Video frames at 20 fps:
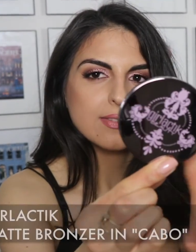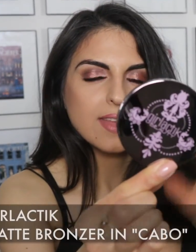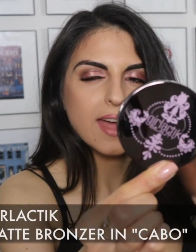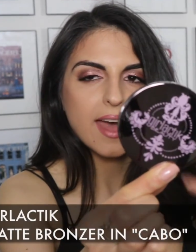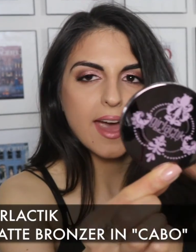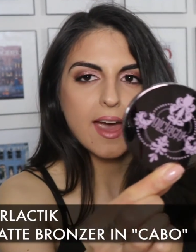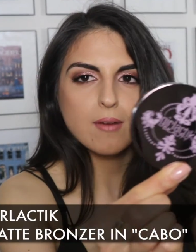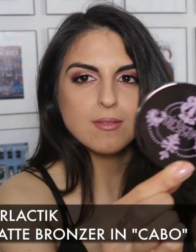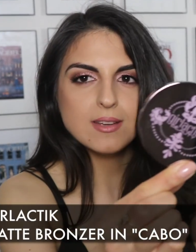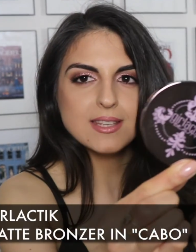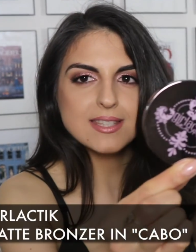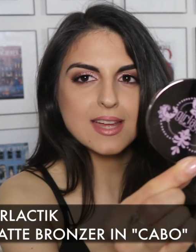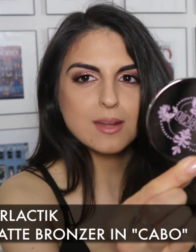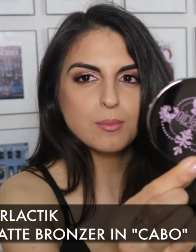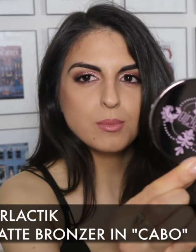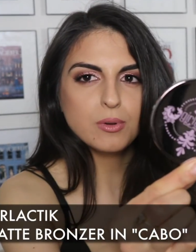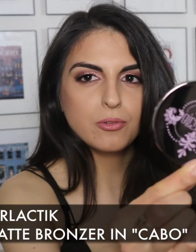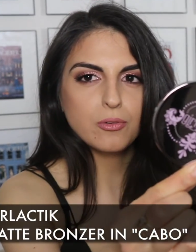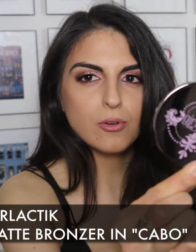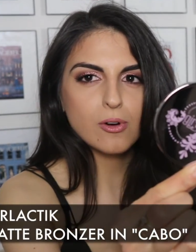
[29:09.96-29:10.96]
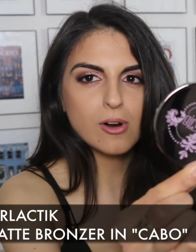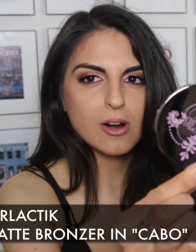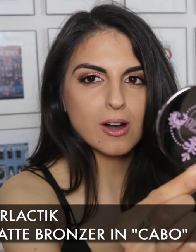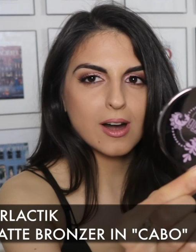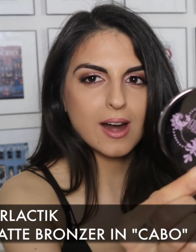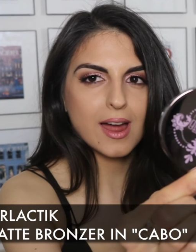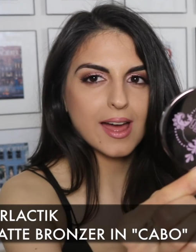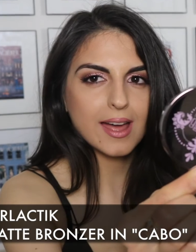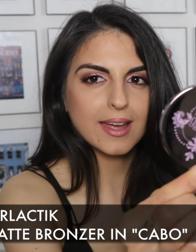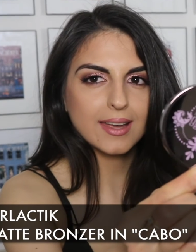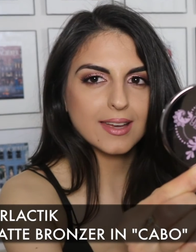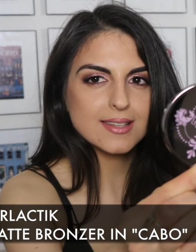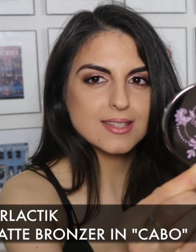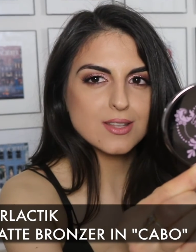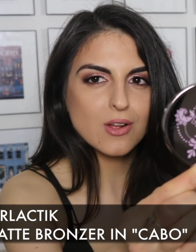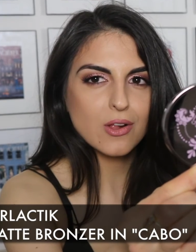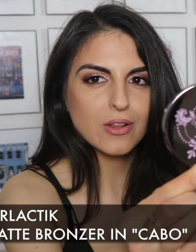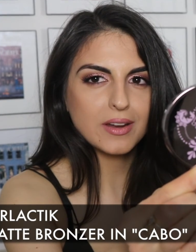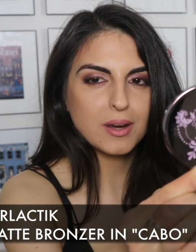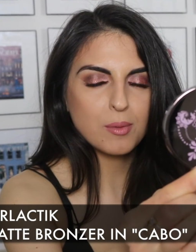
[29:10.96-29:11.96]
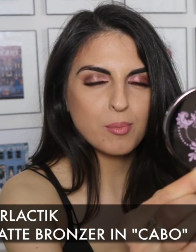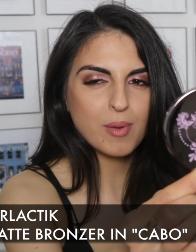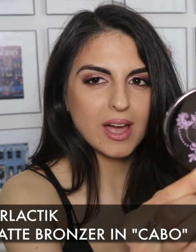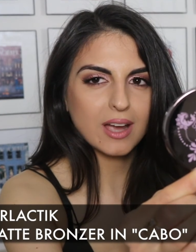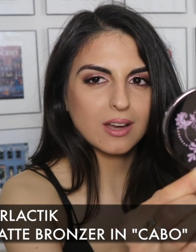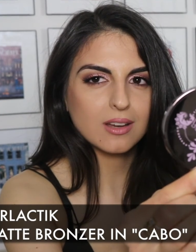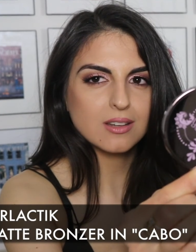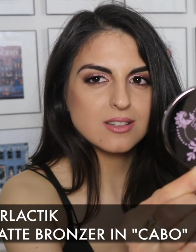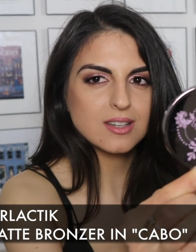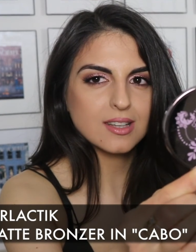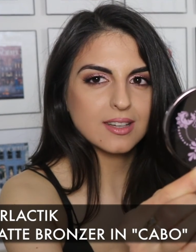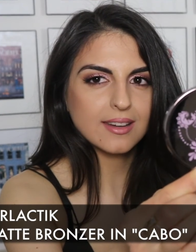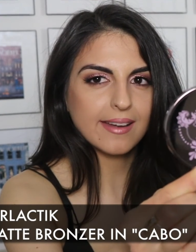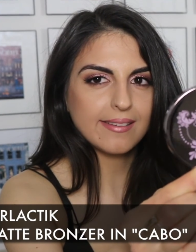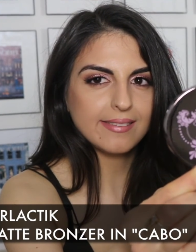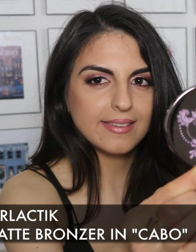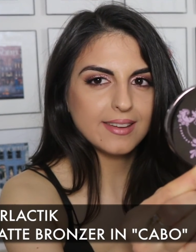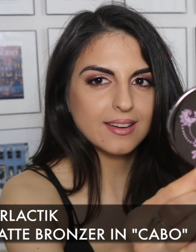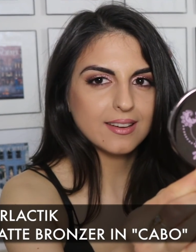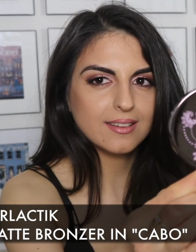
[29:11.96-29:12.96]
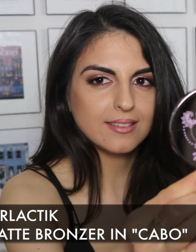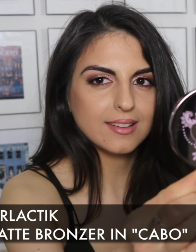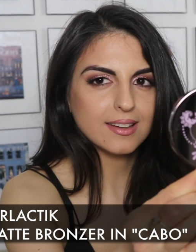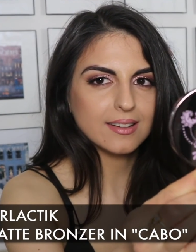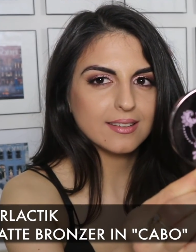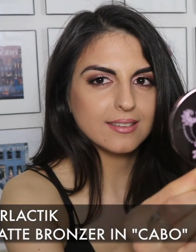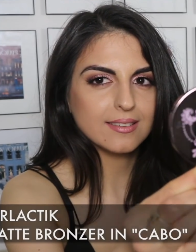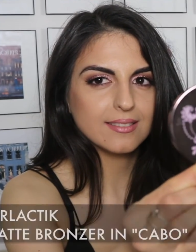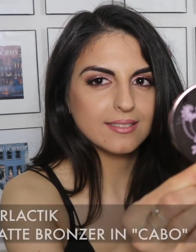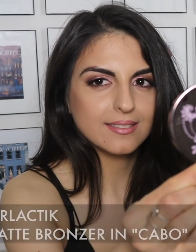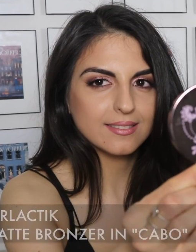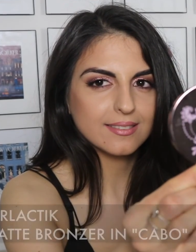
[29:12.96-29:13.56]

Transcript: Have I said before I get sold in a packaging? I think I did.